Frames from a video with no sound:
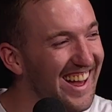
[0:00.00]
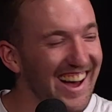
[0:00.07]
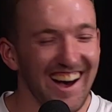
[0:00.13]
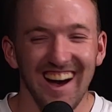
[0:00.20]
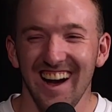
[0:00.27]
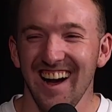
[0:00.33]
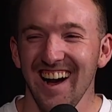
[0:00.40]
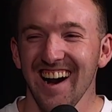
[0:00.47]

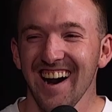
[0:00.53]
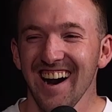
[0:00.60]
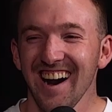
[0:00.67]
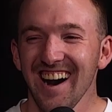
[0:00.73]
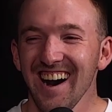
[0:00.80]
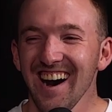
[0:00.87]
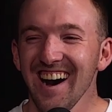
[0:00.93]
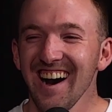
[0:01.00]
I might see him
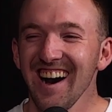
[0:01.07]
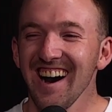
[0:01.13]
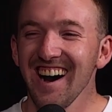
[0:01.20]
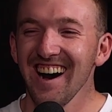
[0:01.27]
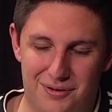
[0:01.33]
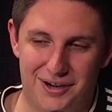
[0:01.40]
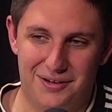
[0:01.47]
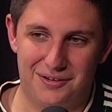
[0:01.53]
start polling
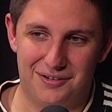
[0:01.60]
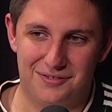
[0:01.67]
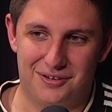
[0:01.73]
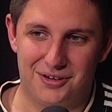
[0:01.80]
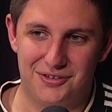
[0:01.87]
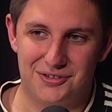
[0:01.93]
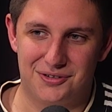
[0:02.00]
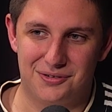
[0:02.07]
Brownlow
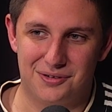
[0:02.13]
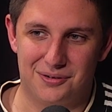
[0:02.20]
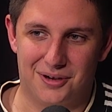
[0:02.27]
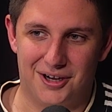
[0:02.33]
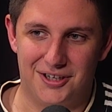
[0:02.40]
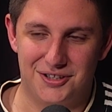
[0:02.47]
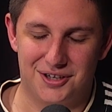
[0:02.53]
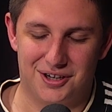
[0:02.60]
votes too, the way
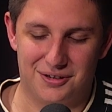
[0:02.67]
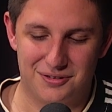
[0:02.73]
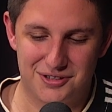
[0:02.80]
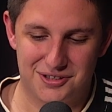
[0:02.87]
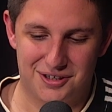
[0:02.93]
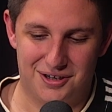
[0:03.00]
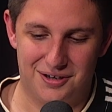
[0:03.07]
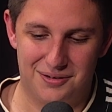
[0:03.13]
he's going.
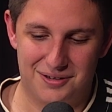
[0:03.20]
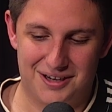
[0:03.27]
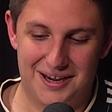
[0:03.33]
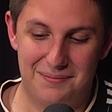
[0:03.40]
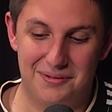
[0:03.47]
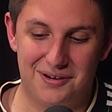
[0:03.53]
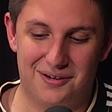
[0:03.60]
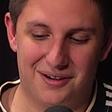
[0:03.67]
So
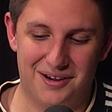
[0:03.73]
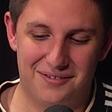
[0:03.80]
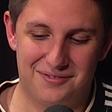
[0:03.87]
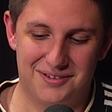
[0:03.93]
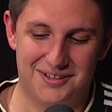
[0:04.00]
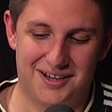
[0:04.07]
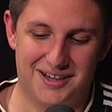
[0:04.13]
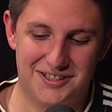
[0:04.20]
keep an eye out
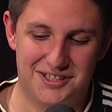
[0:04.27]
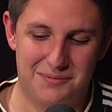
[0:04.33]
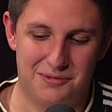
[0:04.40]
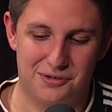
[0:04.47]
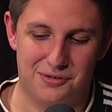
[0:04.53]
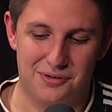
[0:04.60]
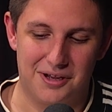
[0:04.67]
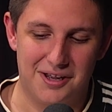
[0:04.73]
for Darcy
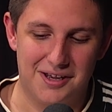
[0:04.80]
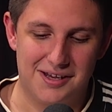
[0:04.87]
Moore.